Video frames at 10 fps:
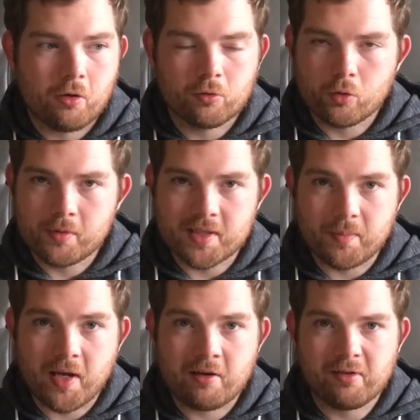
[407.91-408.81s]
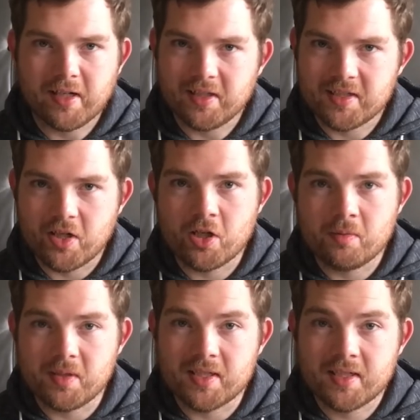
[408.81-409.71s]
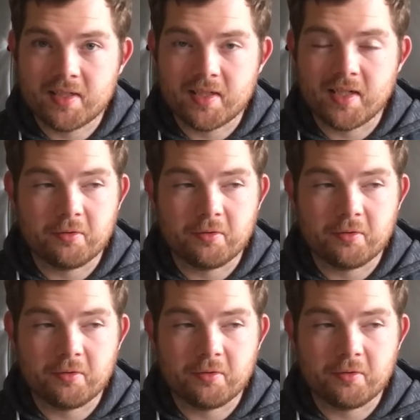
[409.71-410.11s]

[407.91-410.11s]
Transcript: are always appearing in this urban city.